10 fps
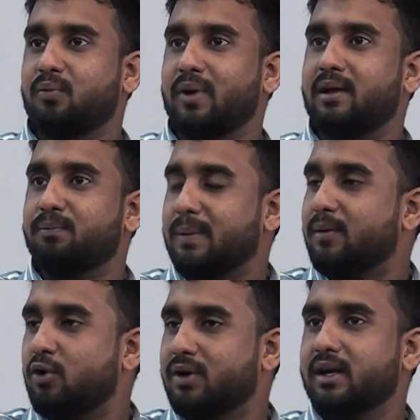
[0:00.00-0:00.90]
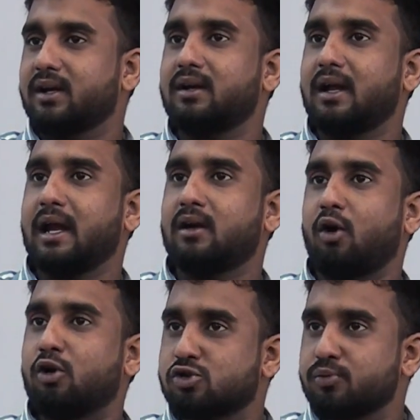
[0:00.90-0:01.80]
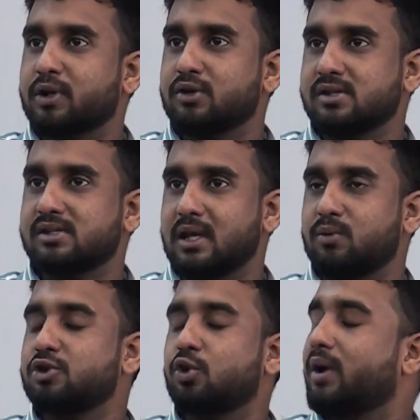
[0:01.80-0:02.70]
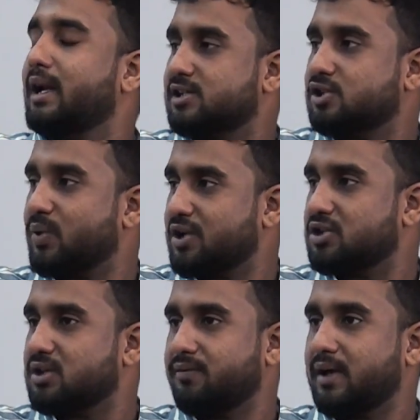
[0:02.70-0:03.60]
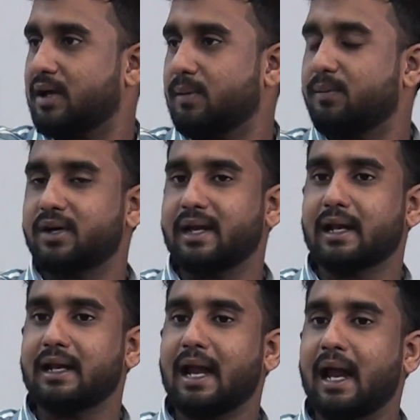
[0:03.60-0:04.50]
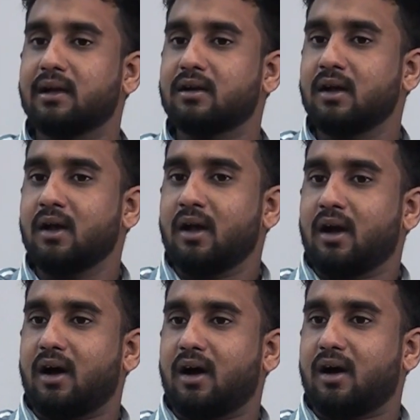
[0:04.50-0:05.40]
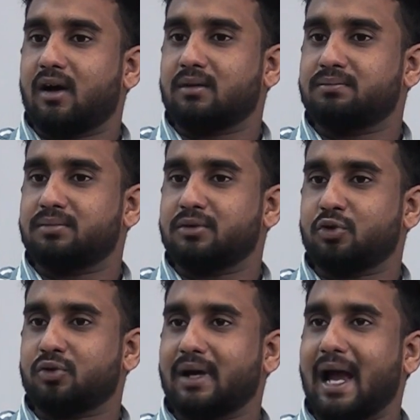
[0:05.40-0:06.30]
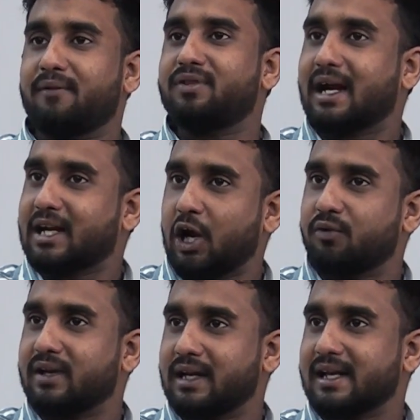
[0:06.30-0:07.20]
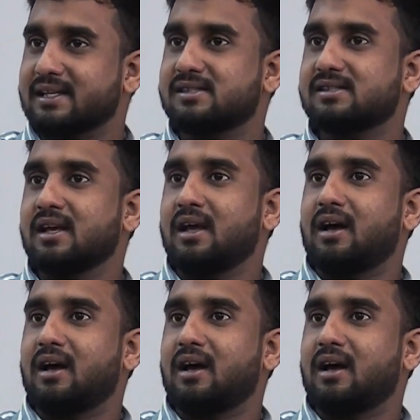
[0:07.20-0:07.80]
the way people looked at it, and also because it was a do-or-die situation, if I remember correctly, and to have that kind of an innings,